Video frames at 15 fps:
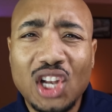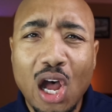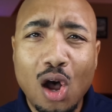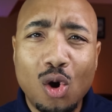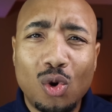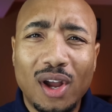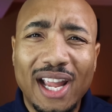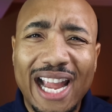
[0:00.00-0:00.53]

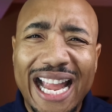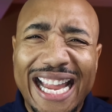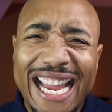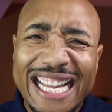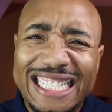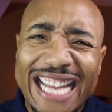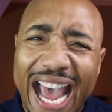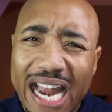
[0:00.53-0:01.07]
So
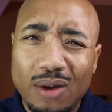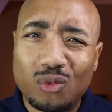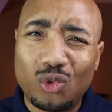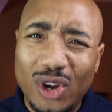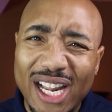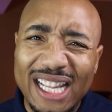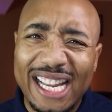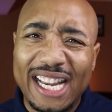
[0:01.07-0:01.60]
is that
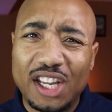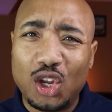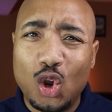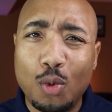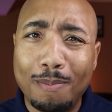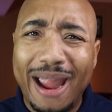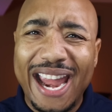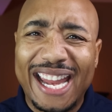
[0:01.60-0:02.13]
really
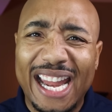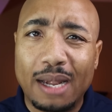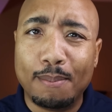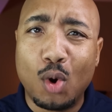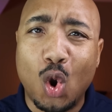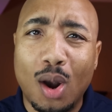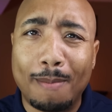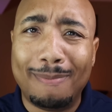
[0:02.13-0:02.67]
you making
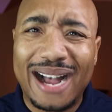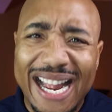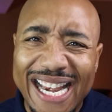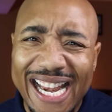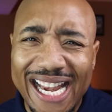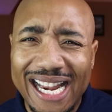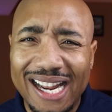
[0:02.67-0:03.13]
more money